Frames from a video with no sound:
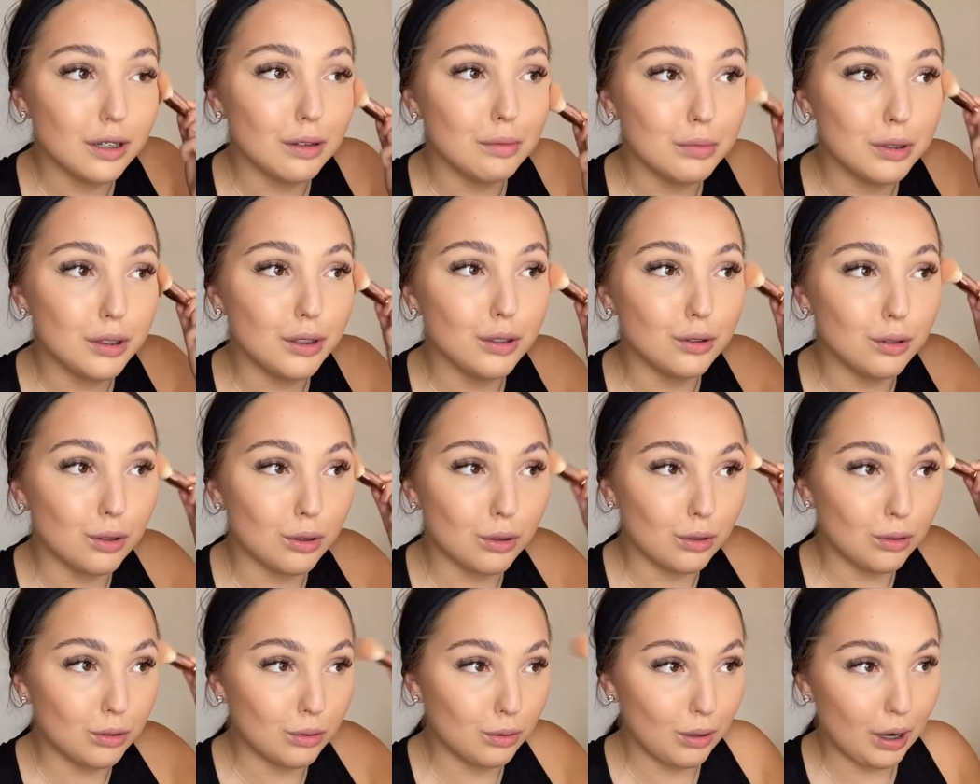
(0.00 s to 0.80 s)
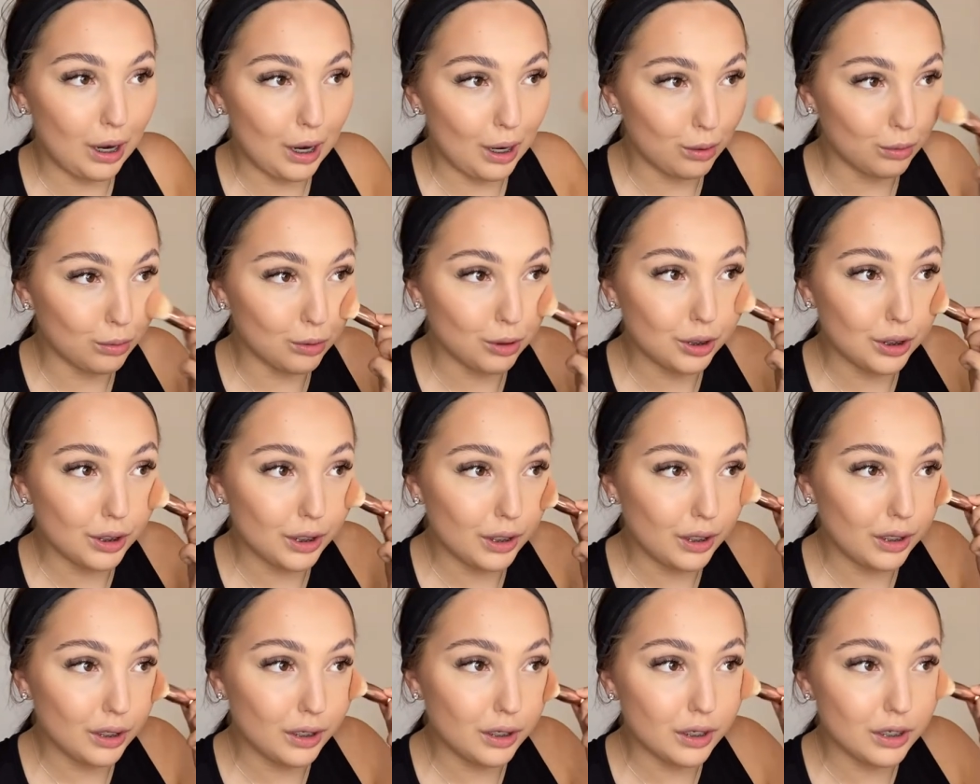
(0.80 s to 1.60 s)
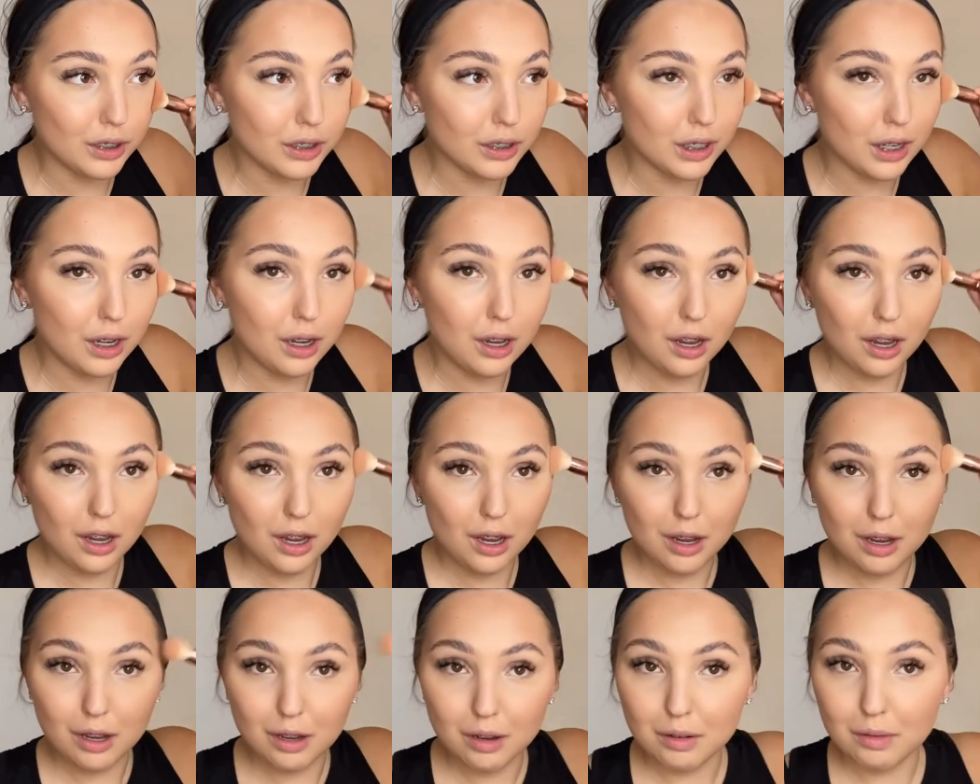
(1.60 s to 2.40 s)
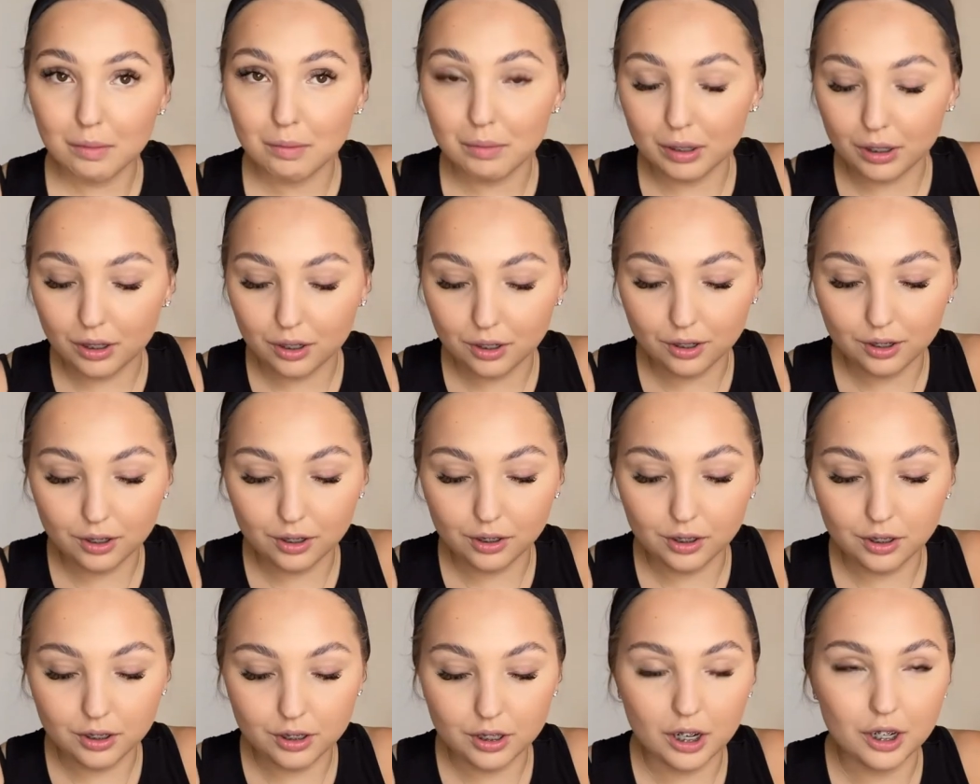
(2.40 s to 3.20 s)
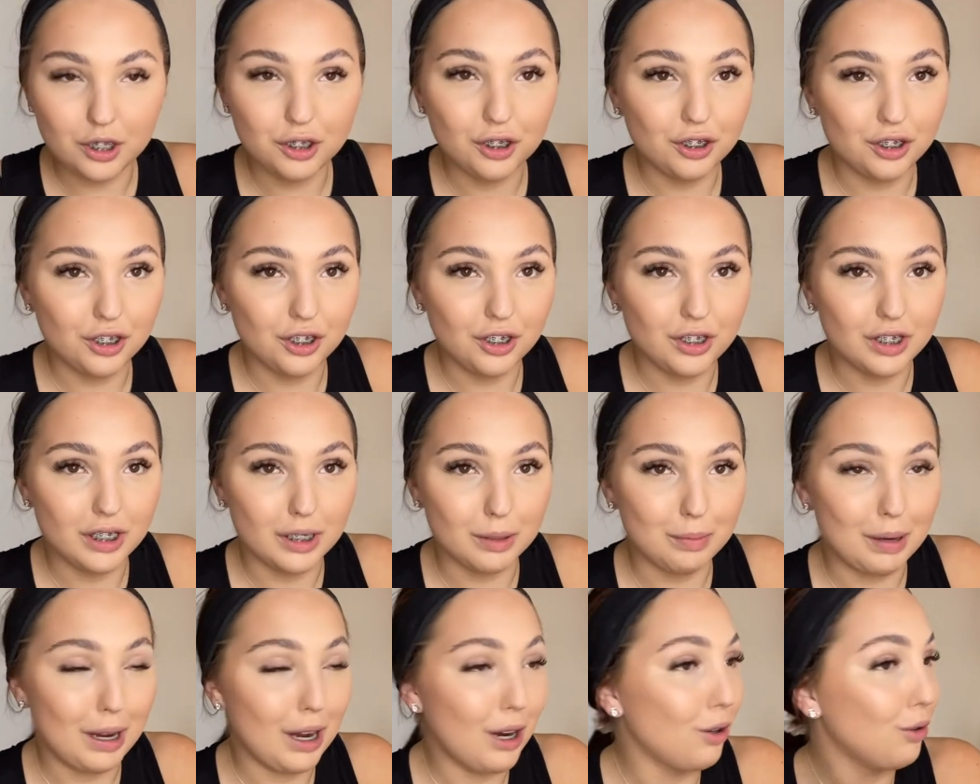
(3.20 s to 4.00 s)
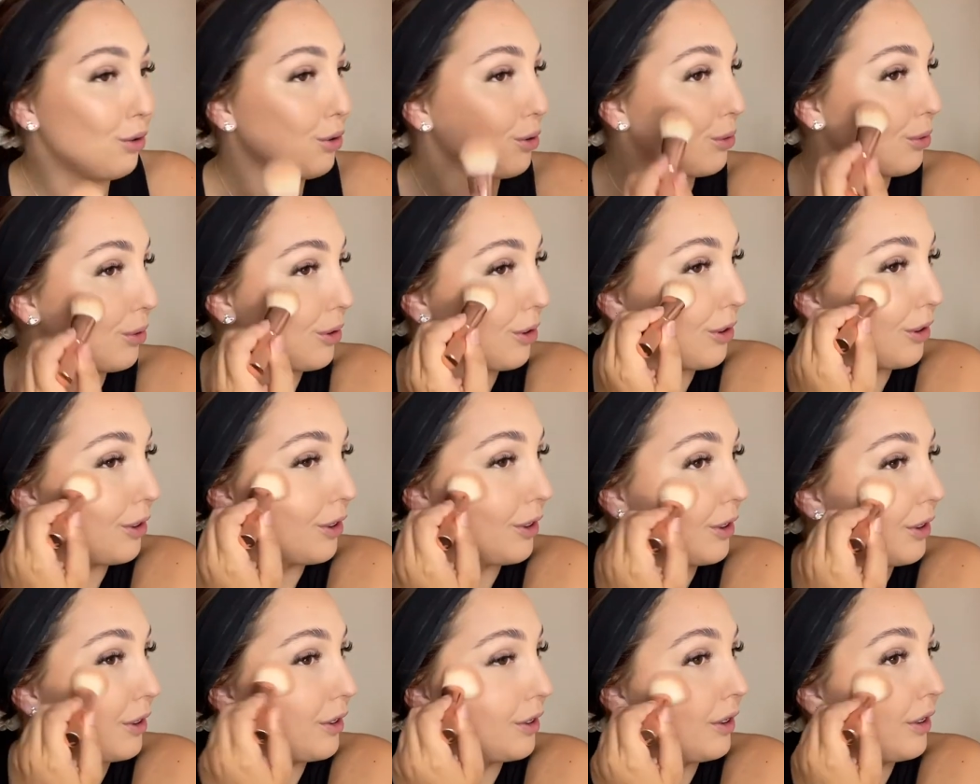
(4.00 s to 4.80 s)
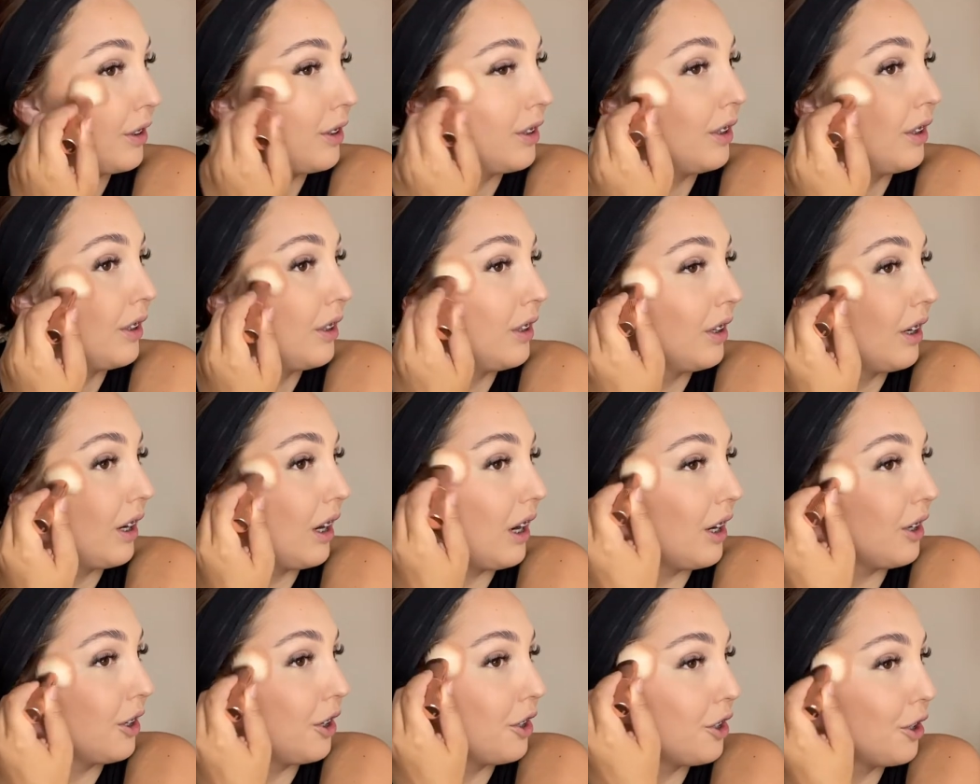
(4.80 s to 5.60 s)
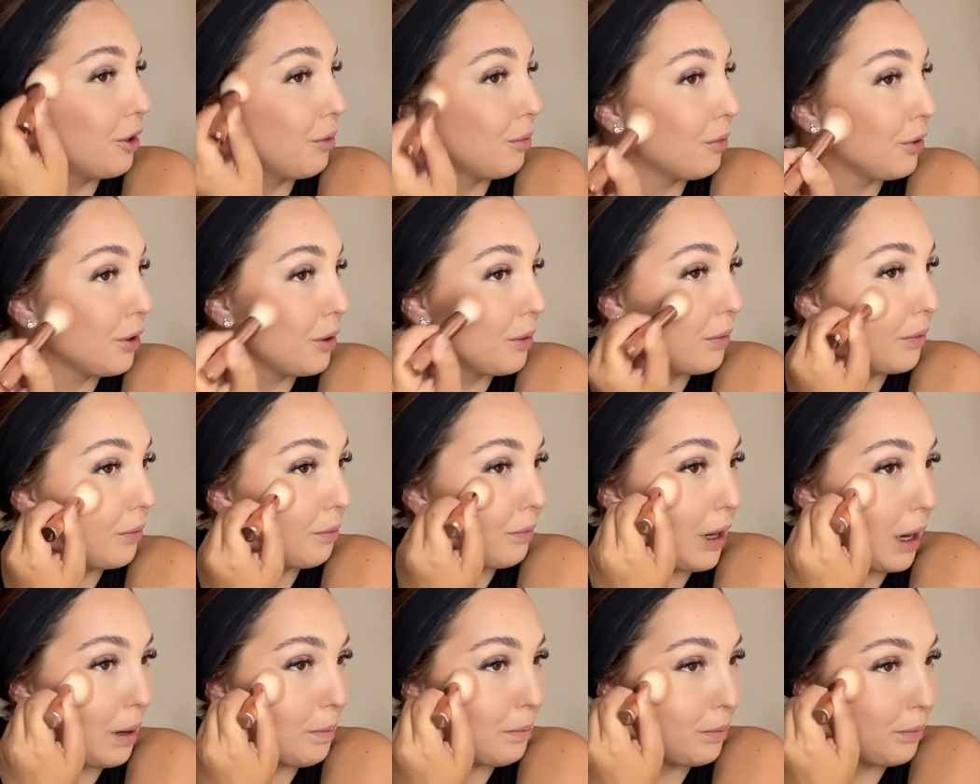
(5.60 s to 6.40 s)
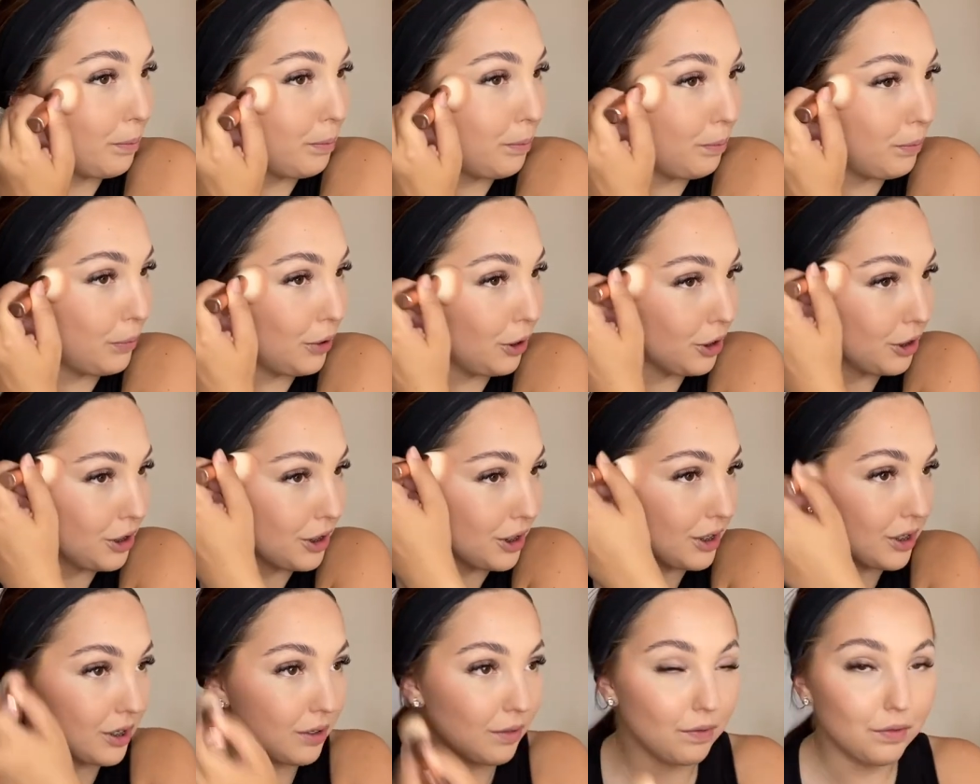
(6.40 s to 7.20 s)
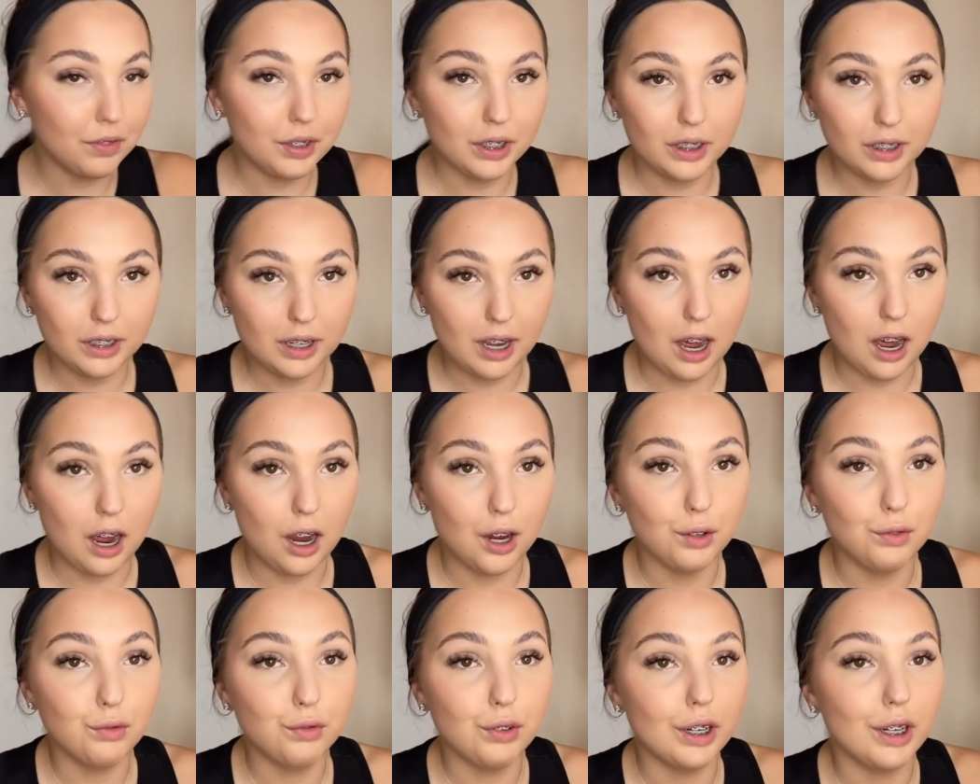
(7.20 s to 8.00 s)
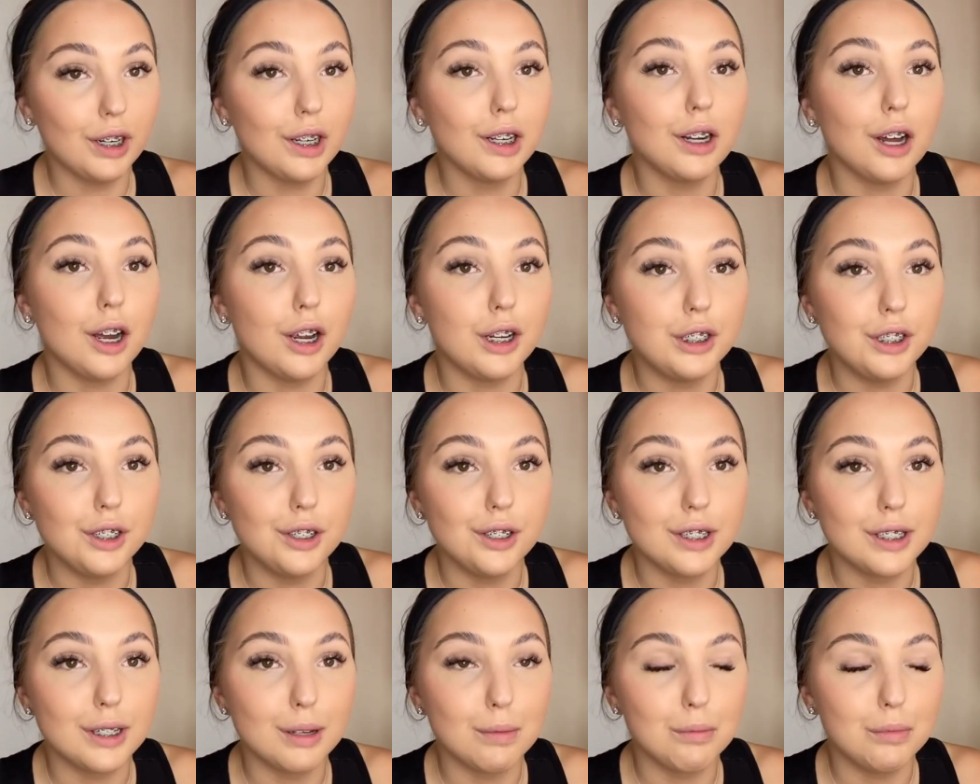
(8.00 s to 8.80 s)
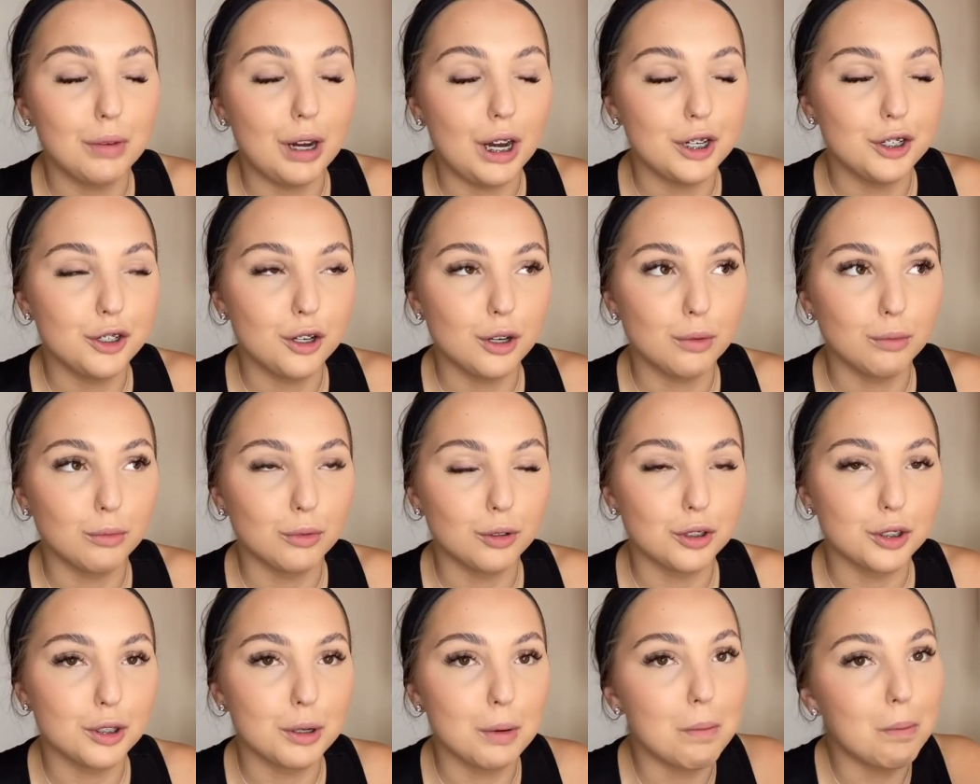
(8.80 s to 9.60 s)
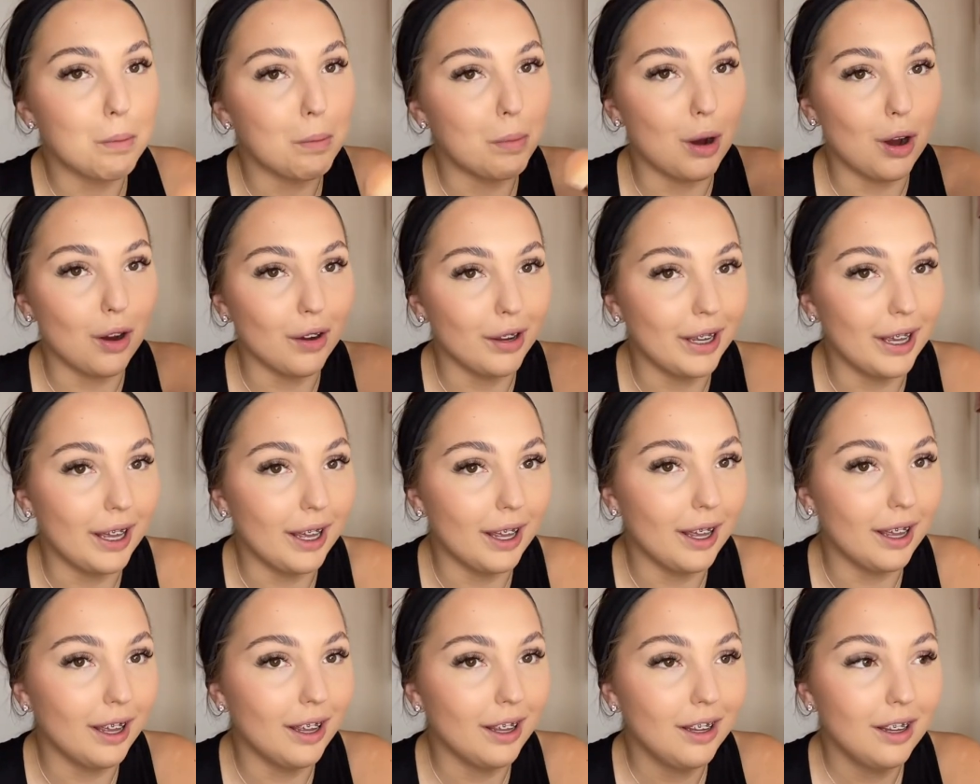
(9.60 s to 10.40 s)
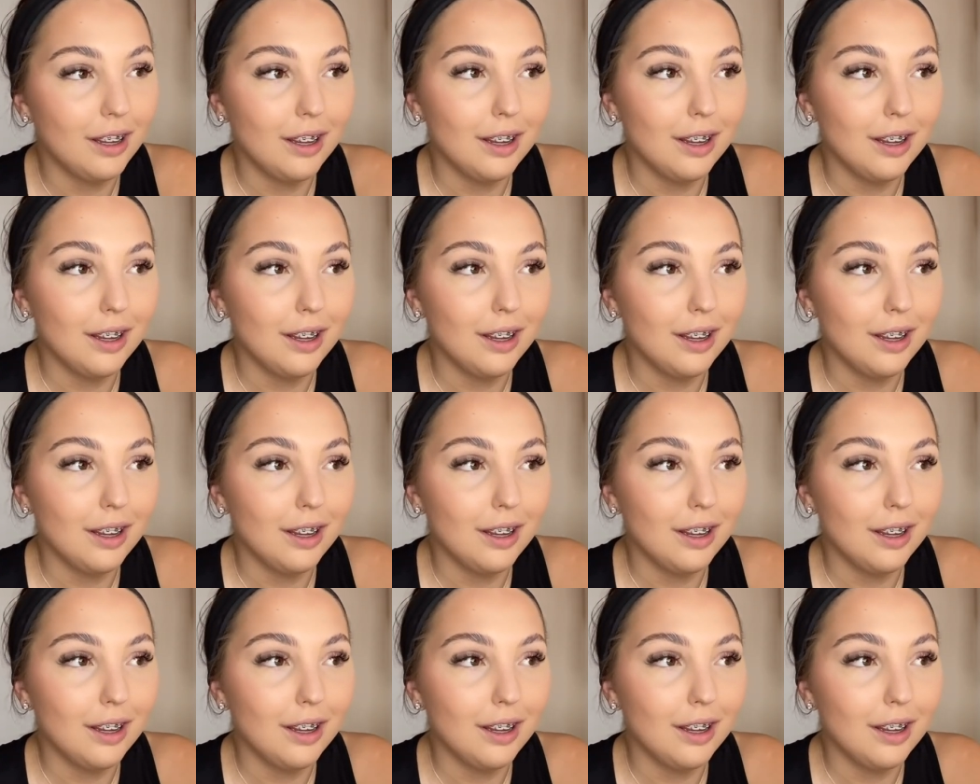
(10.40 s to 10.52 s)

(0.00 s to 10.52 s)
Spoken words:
let me know how good it is, because I just use this powder one and I don't want to, like, blush is something that I really like using, but I don't want to buy it